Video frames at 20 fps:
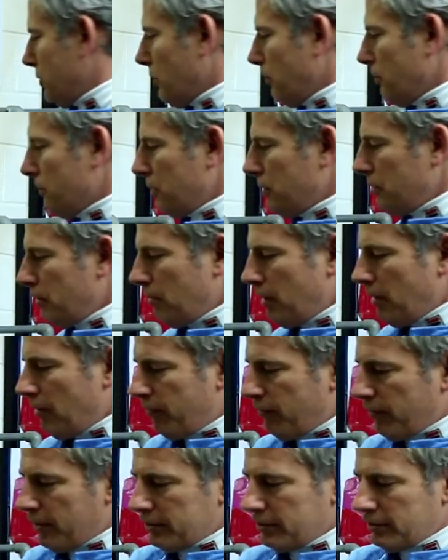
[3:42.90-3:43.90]
top doing well
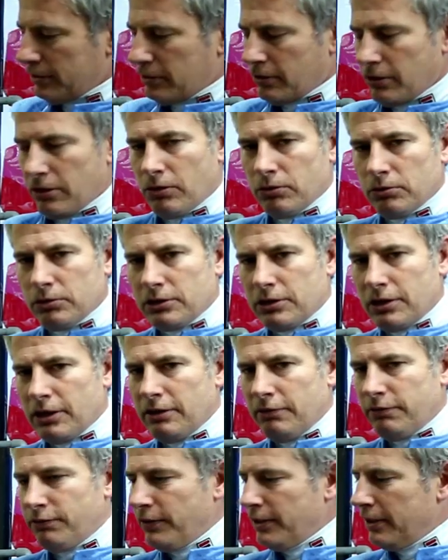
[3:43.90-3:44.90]
for us is the long
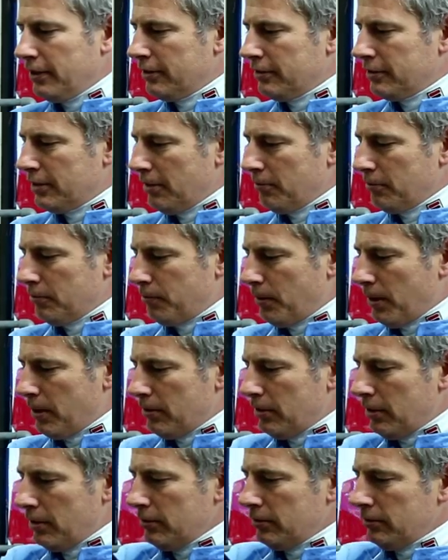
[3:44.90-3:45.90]
sleeve Fila tip
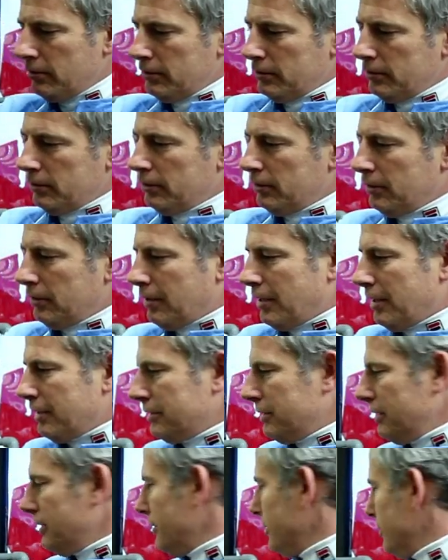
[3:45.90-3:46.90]
polo,
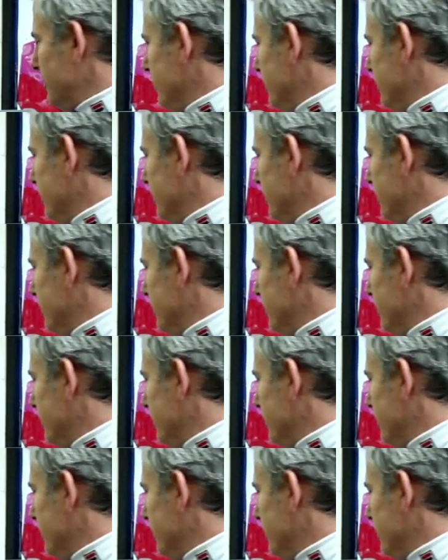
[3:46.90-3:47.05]
classic.